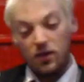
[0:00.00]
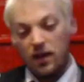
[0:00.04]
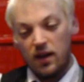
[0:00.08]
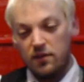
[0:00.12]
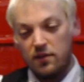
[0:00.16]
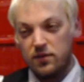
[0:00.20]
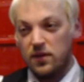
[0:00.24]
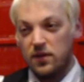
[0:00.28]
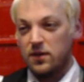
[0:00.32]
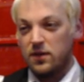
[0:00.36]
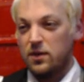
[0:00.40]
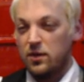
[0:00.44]
I'll
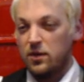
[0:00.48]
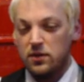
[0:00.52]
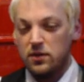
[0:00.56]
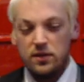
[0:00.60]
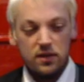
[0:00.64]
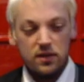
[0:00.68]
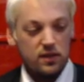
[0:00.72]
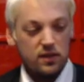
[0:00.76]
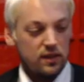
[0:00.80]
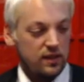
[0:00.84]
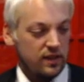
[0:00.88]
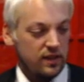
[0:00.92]
have one of
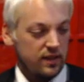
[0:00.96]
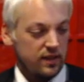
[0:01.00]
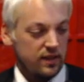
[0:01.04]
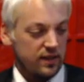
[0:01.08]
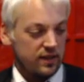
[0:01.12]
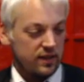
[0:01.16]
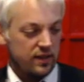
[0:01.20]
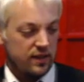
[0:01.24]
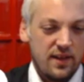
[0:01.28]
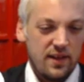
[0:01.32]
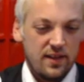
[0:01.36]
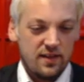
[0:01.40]
those.
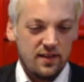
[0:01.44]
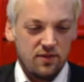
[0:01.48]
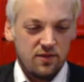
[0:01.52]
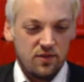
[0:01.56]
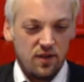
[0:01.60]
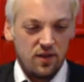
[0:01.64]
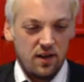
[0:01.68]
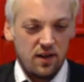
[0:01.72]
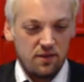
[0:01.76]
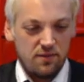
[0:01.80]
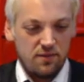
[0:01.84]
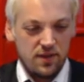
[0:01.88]
You think
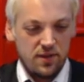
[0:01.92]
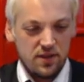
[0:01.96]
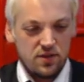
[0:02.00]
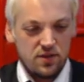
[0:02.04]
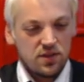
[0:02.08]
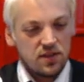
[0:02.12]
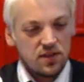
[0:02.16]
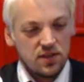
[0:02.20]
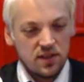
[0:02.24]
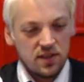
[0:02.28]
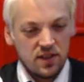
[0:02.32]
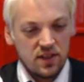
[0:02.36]

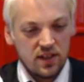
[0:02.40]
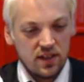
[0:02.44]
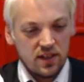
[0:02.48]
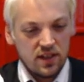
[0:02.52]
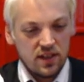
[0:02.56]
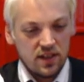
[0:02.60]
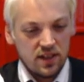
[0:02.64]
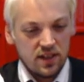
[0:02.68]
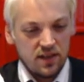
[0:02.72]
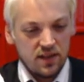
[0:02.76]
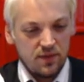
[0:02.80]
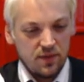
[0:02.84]
Dogfish?
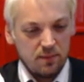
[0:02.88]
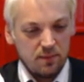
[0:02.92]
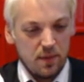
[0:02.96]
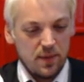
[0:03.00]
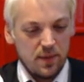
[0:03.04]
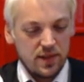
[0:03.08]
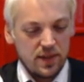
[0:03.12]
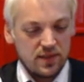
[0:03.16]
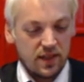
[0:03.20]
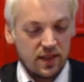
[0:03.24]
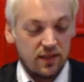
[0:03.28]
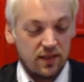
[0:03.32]

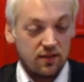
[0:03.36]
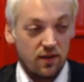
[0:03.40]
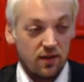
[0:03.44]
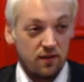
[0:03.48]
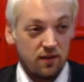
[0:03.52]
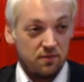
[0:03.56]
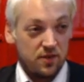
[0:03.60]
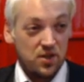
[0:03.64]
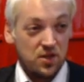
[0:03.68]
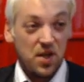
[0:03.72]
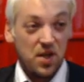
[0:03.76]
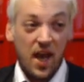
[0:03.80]
Maybe it's like
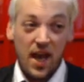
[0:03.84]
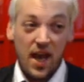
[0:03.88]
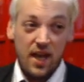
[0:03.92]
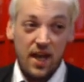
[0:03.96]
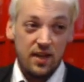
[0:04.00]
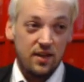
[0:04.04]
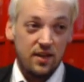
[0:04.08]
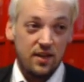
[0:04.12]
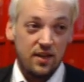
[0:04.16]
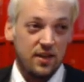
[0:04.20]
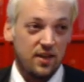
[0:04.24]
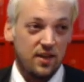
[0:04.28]
Dogfish
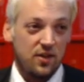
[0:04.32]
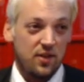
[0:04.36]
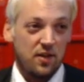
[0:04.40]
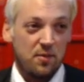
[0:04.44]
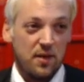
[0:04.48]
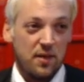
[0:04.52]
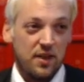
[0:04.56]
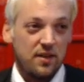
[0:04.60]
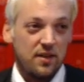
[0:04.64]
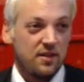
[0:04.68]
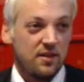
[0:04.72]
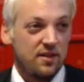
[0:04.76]
Head, you know
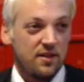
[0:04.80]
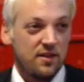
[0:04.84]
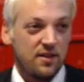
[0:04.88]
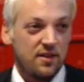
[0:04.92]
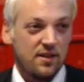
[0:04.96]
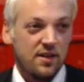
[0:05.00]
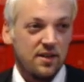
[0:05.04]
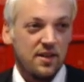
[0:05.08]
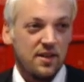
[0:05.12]
what I mean?